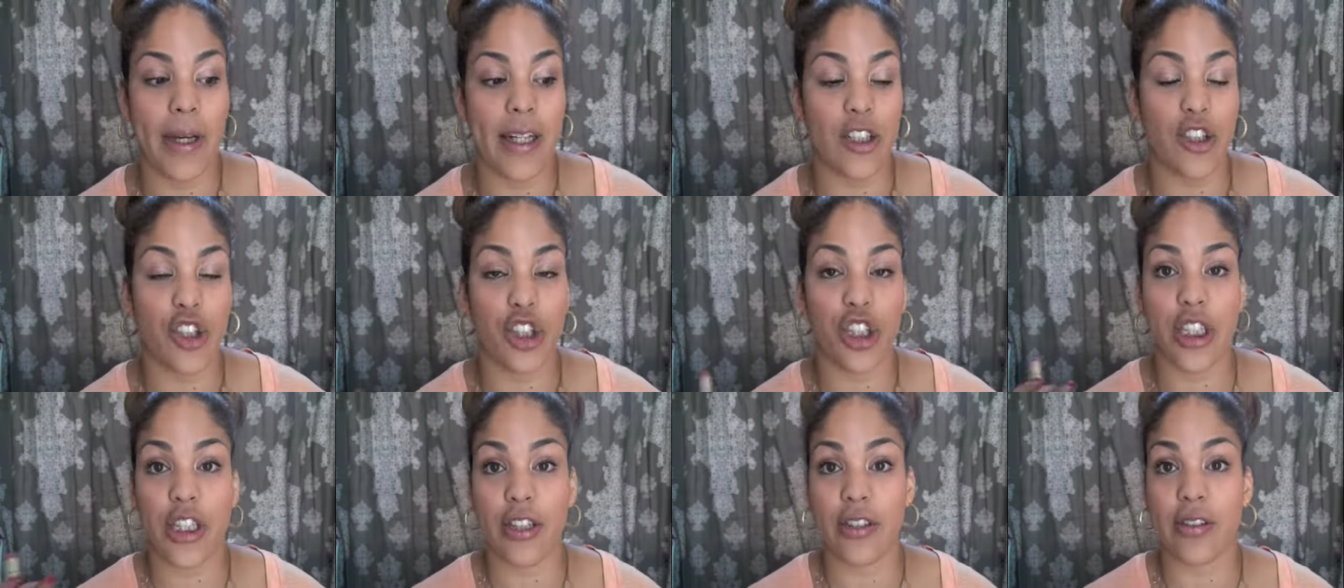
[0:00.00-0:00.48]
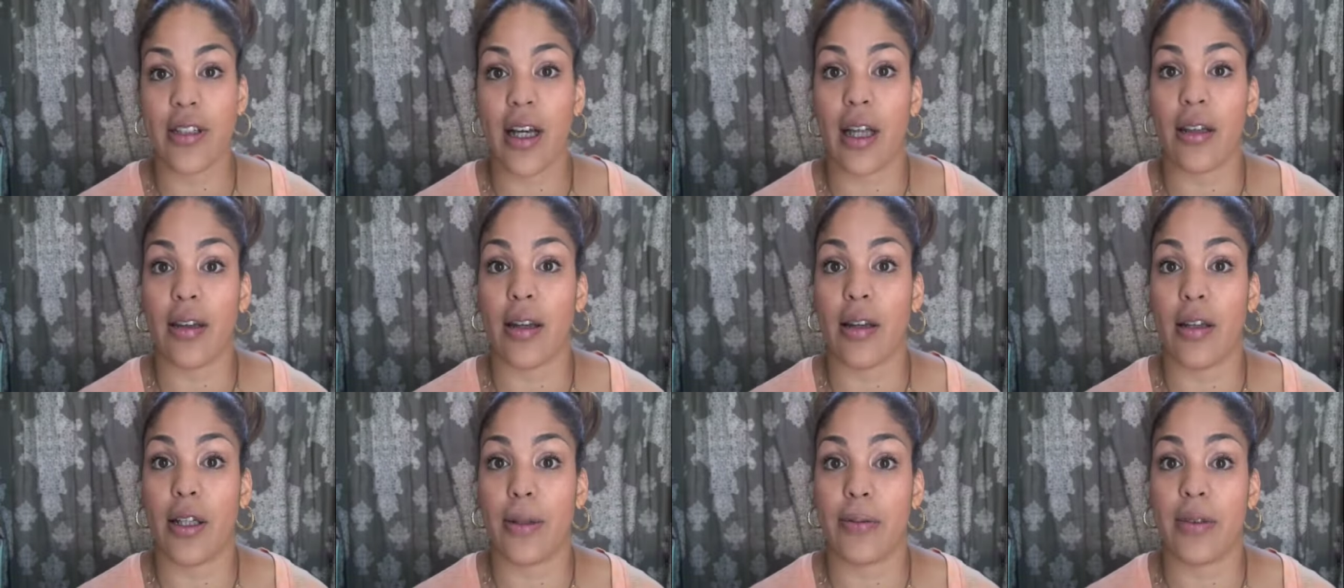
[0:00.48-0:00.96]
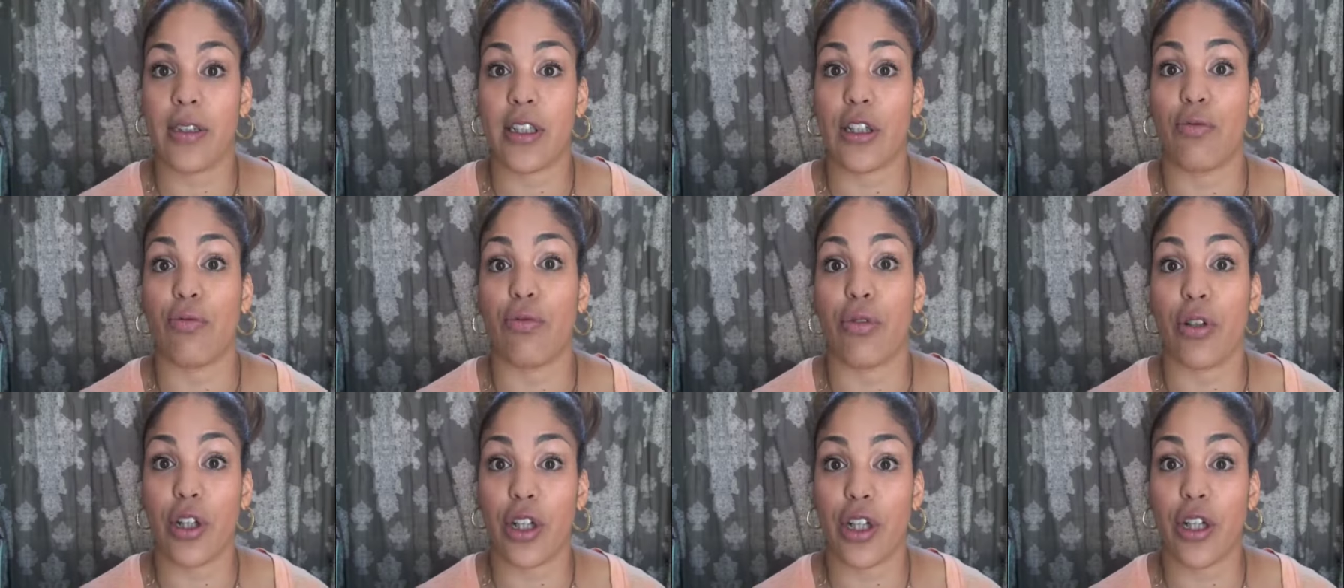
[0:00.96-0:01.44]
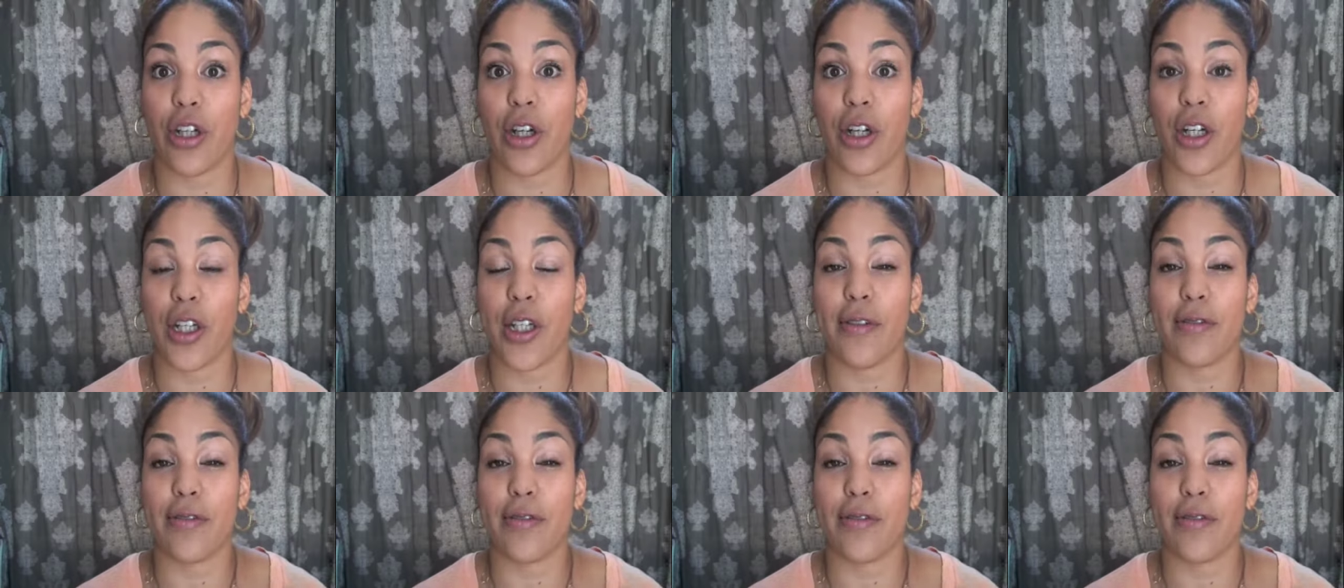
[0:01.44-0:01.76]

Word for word: it shears out the lipstick really good.